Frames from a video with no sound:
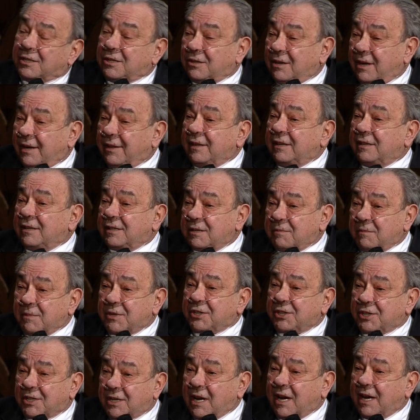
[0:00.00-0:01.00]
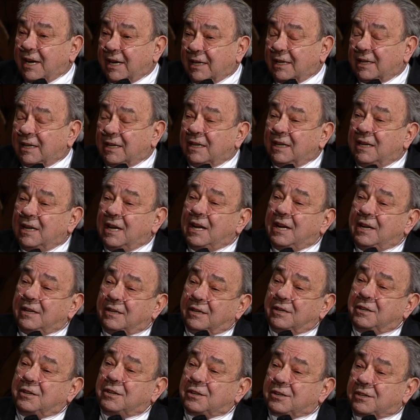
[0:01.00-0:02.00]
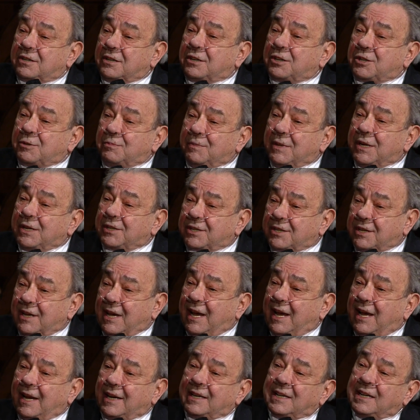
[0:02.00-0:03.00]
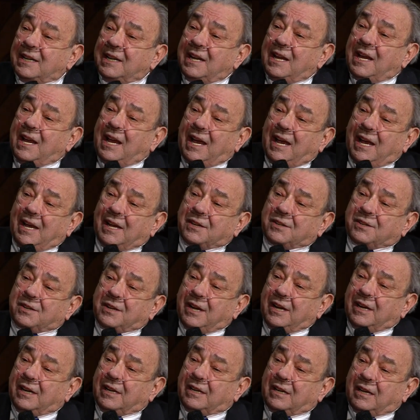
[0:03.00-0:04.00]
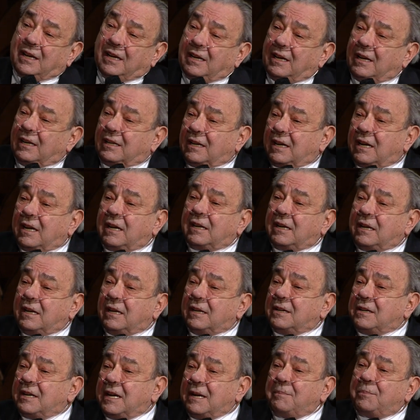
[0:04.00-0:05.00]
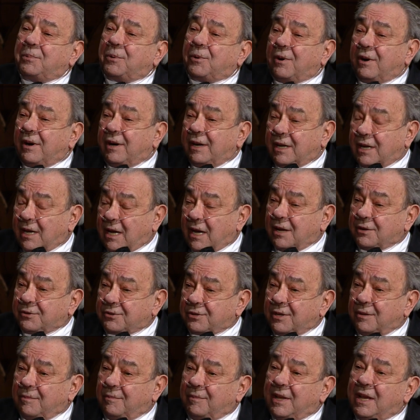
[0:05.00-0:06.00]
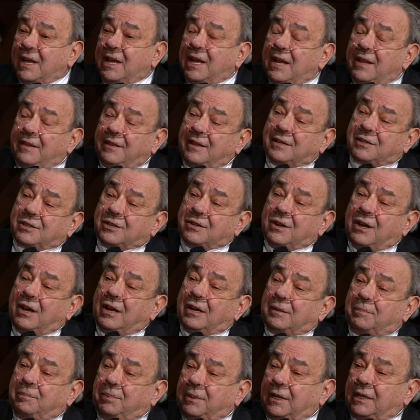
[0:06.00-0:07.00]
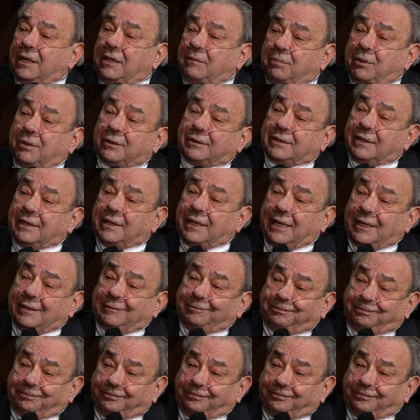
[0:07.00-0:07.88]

So I think it's a mistake to just dismiss that as a, a contemporary custom that's not applicable today.